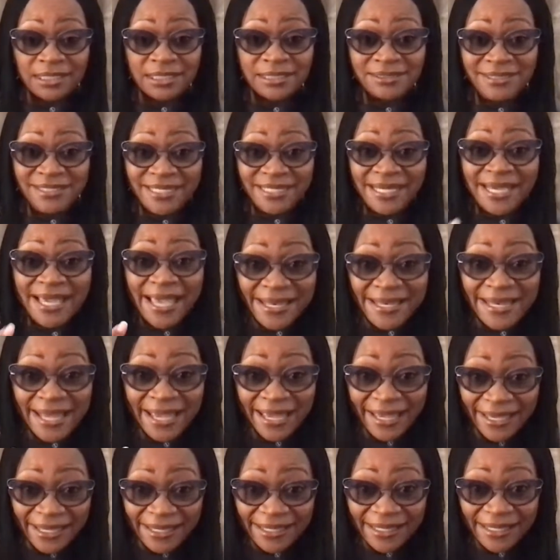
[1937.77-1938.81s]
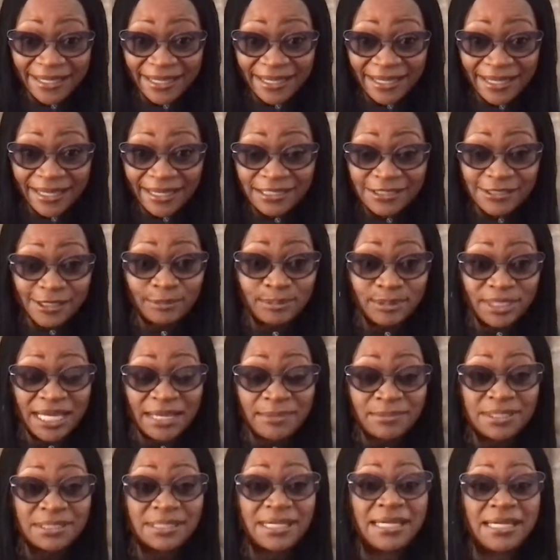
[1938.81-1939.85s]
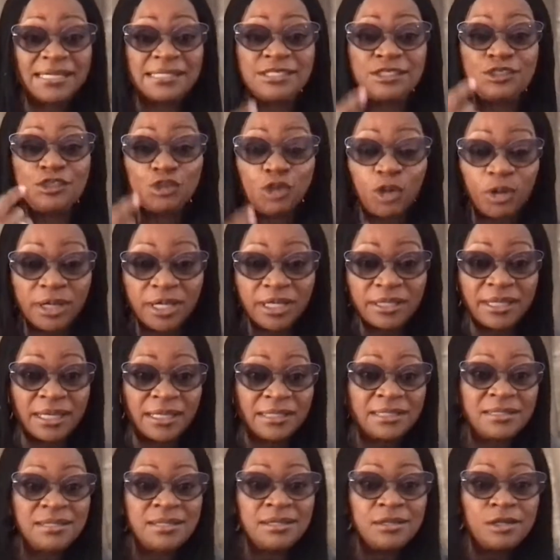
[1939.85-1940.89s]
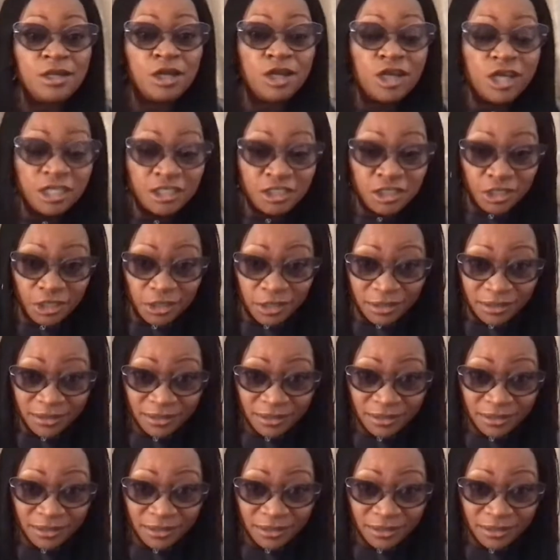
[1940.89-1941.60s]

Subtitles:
DNA sometimes is stronger than nurture.